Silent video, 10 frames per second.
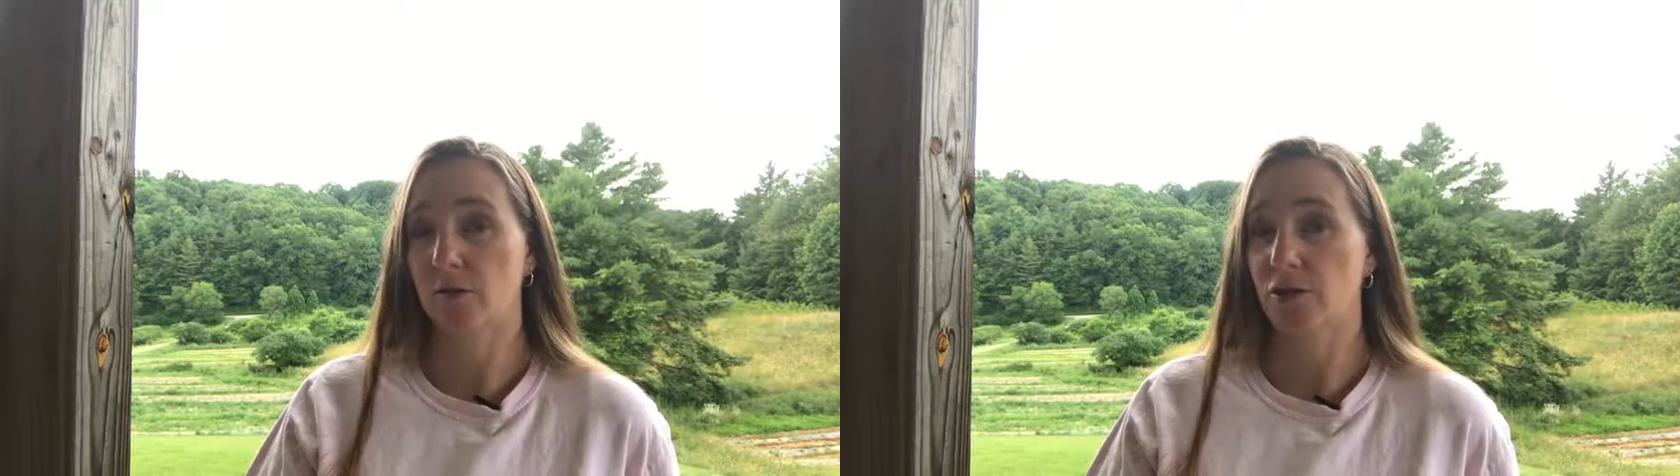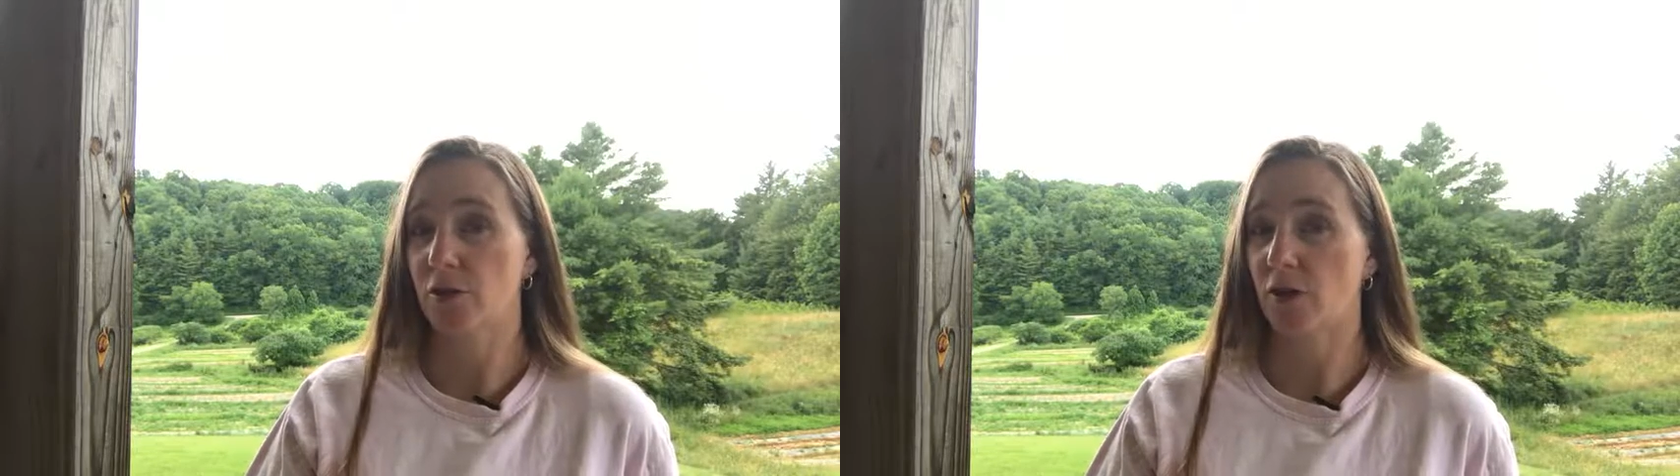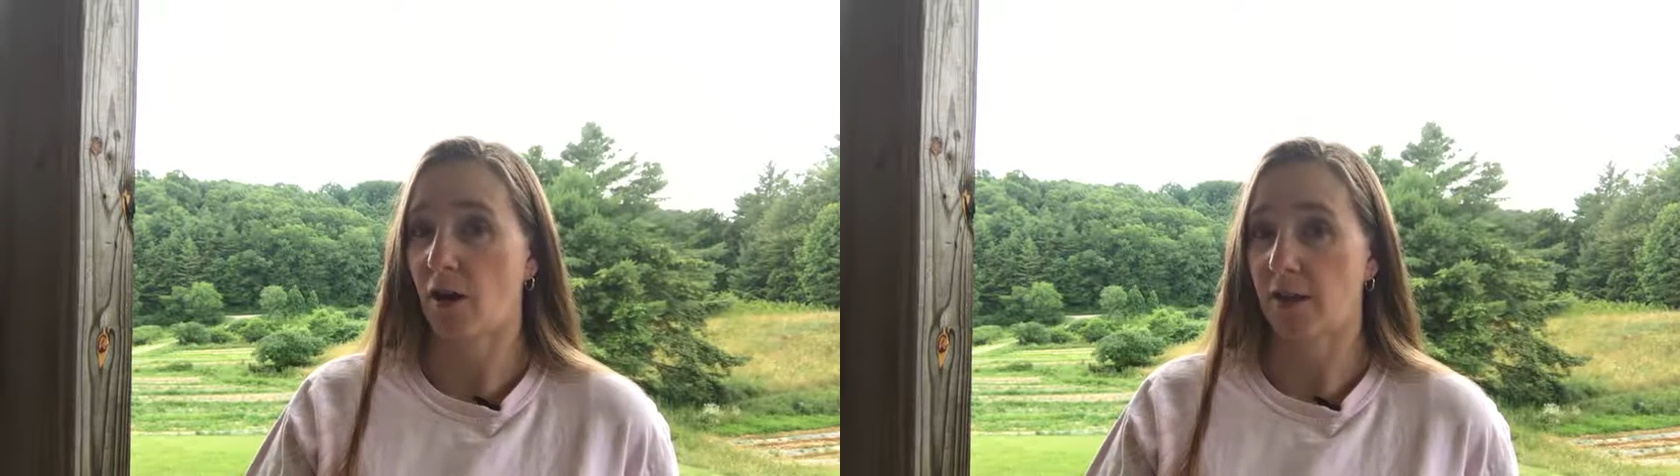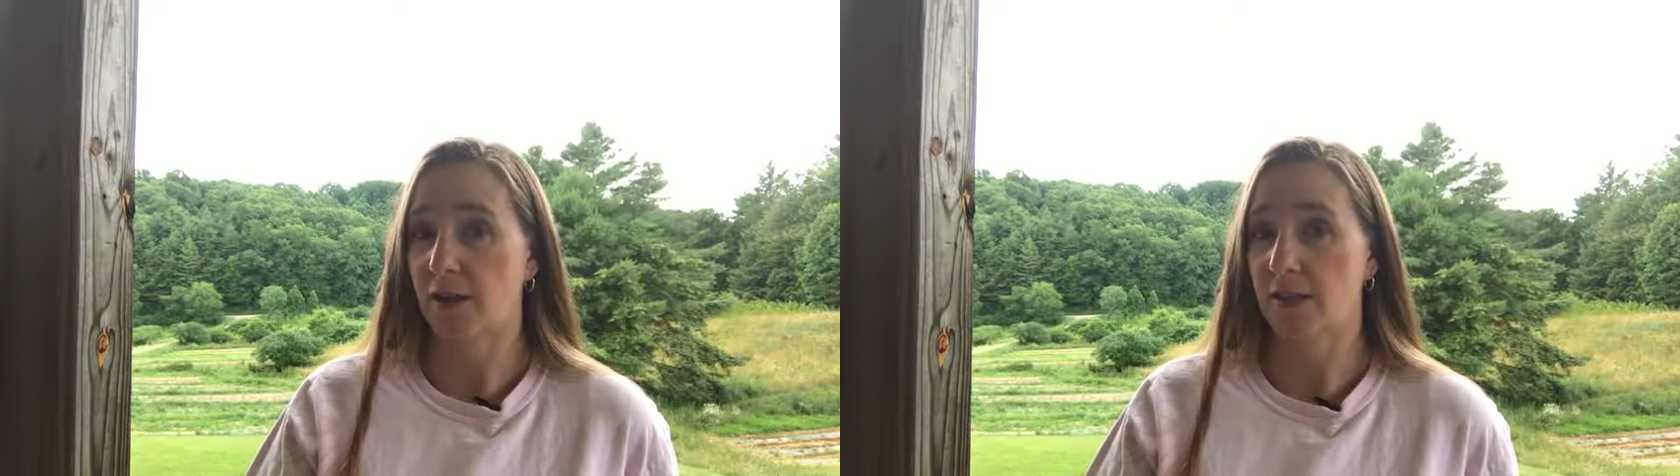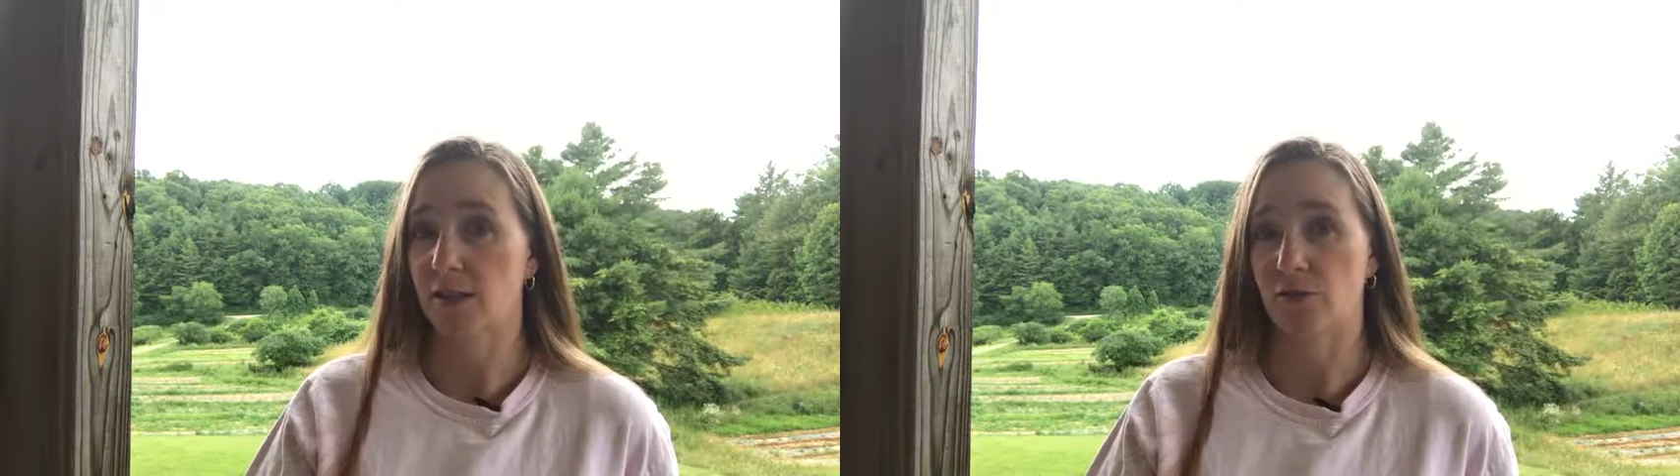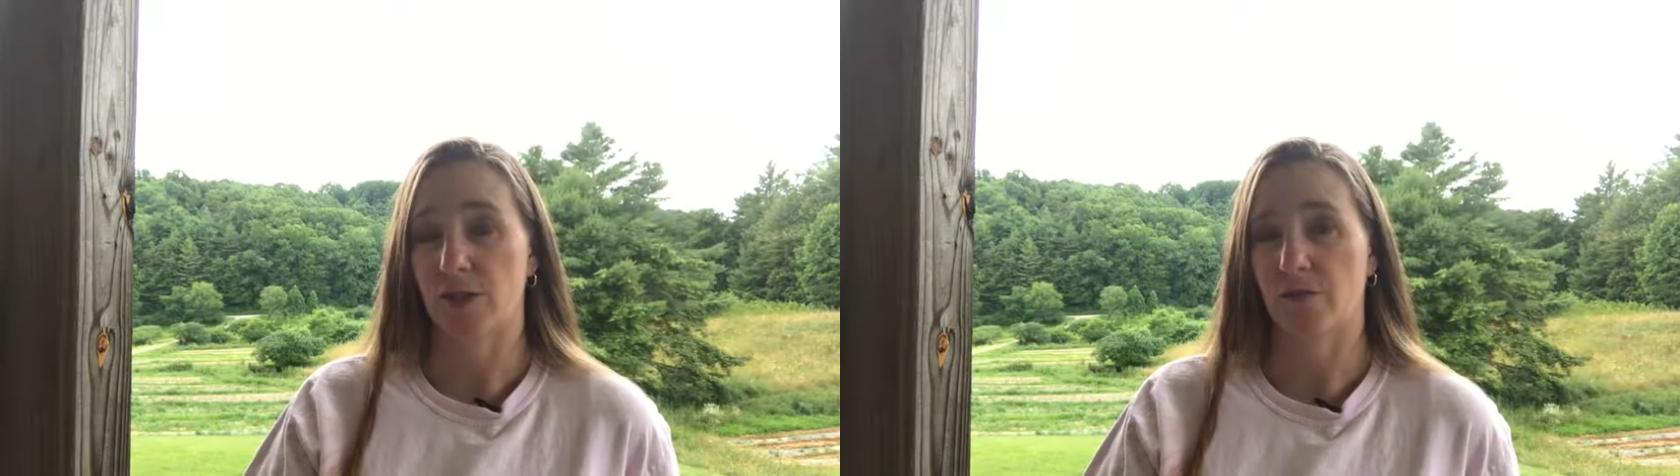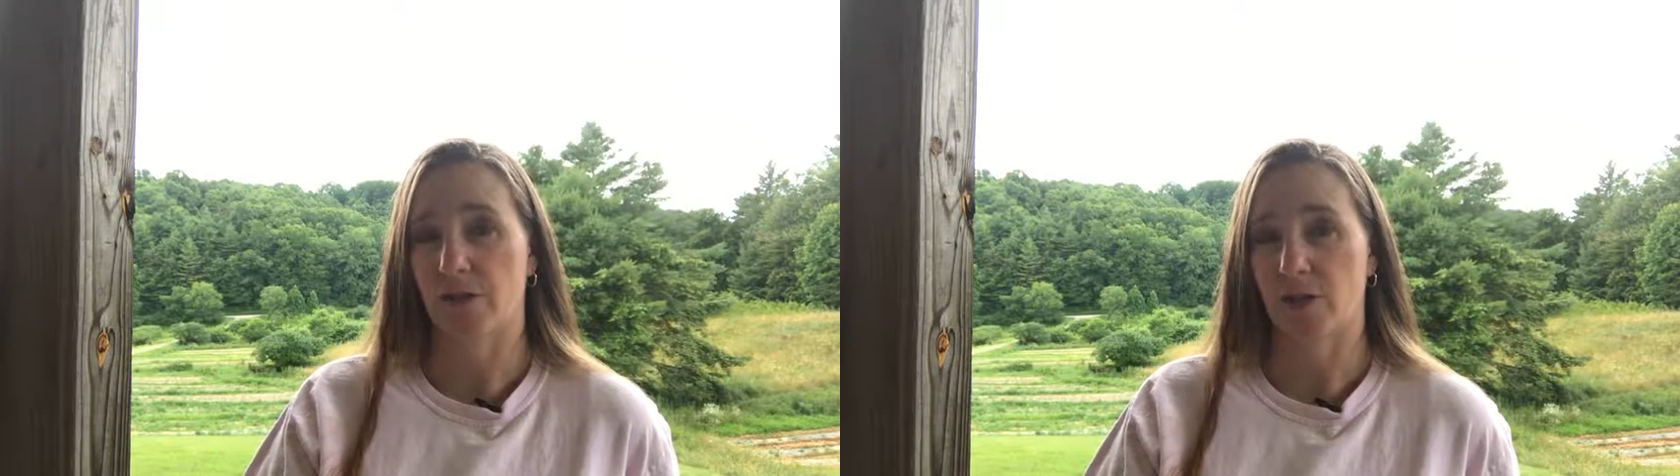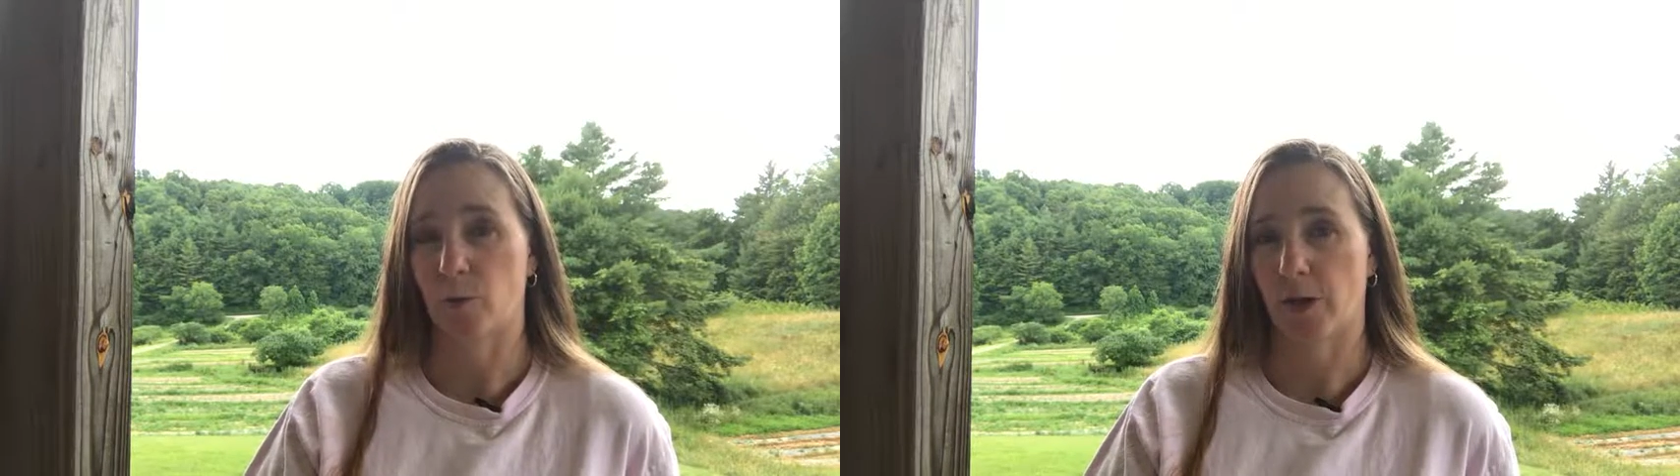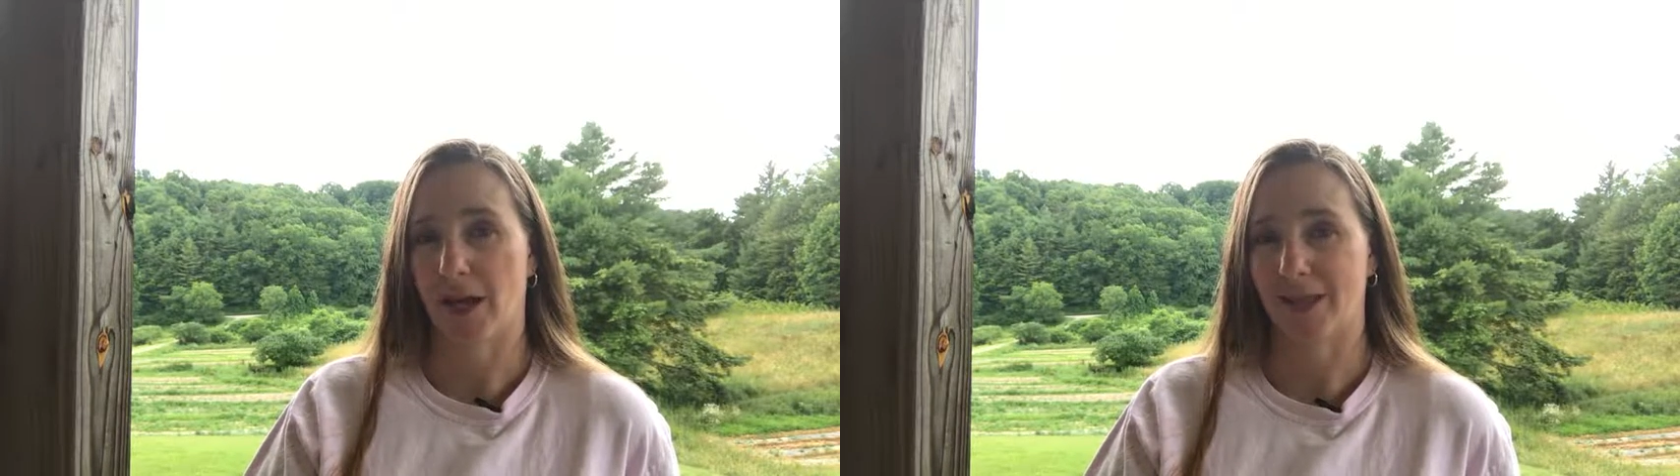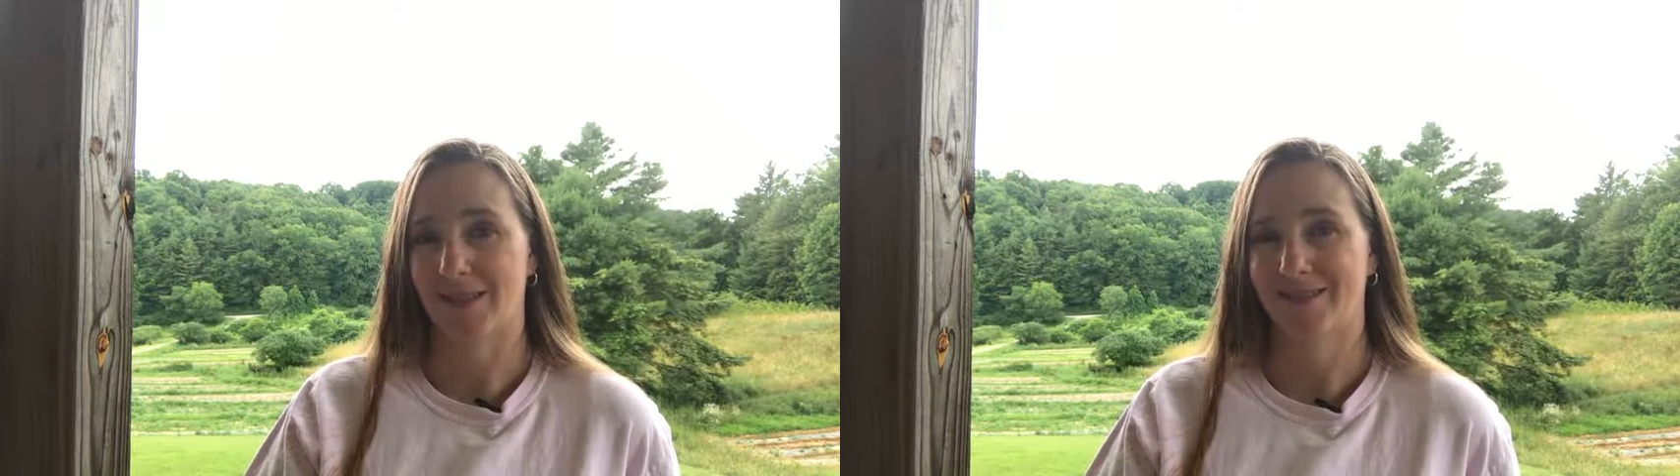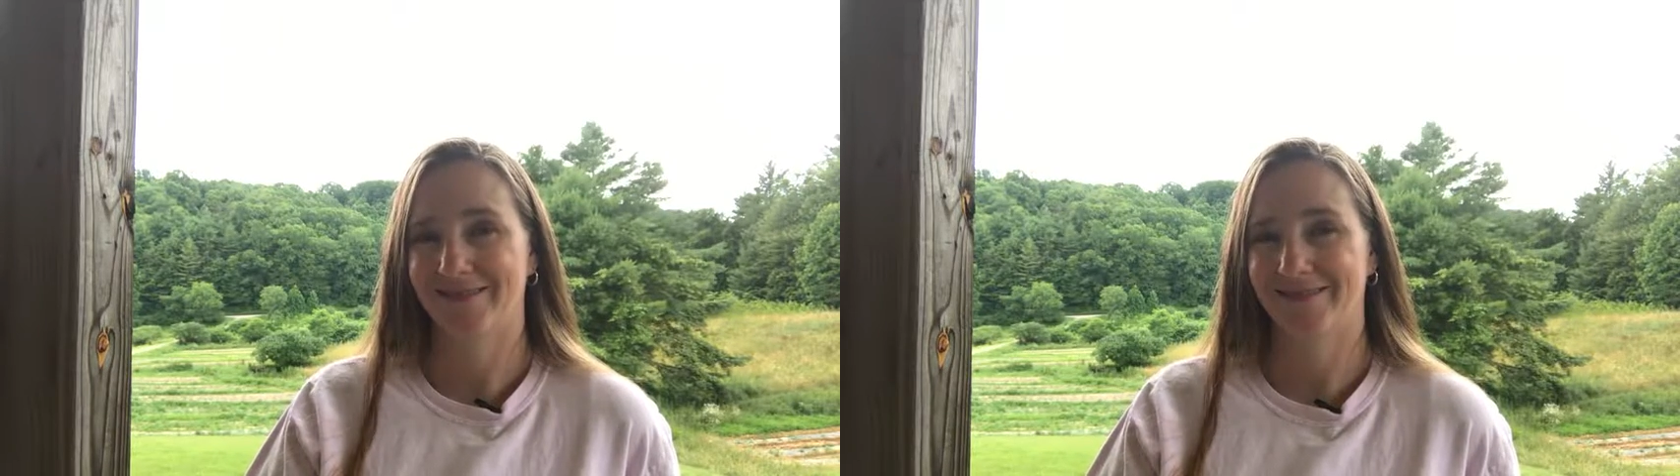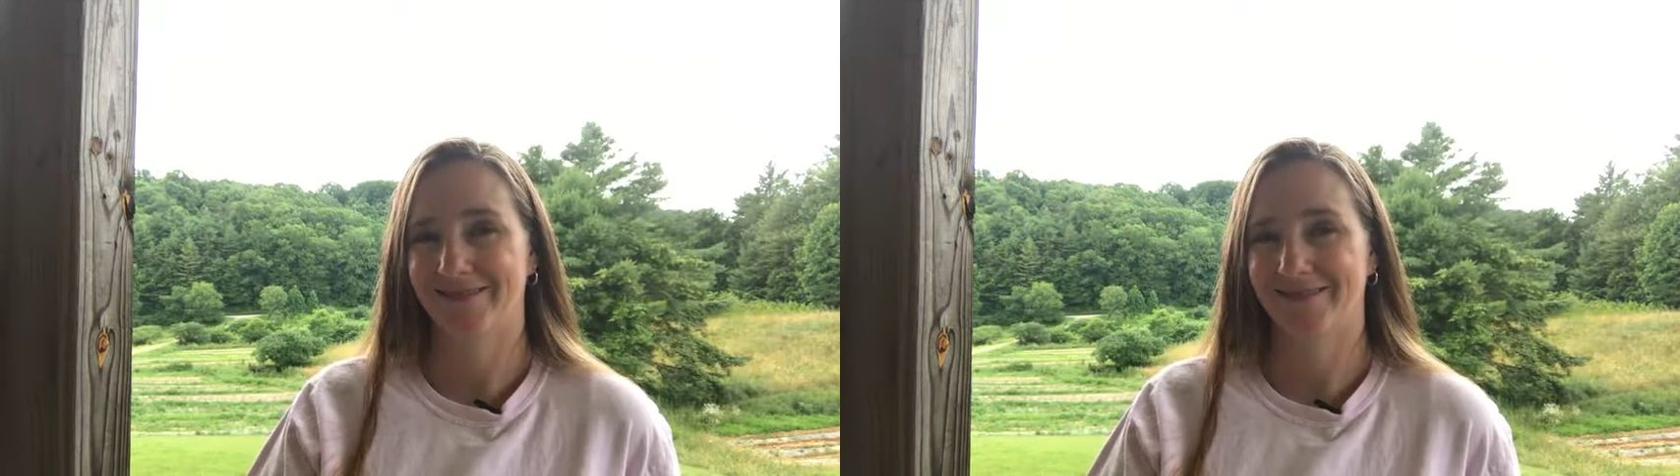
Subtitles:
to your audience using Facebook ads.